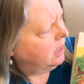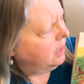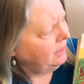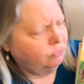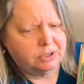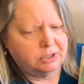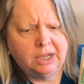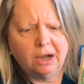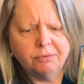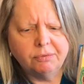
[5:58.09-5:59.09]
I don't
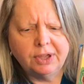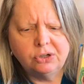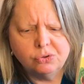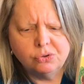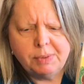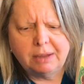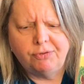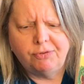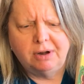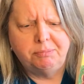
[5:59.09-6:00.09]
care if they do make
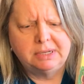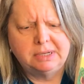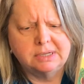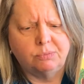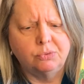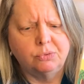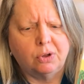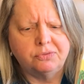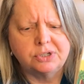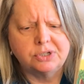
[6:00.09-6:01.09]
fun of me, said
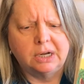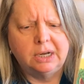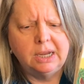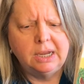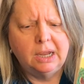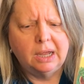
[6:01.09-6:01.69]
Rudolph suddenly.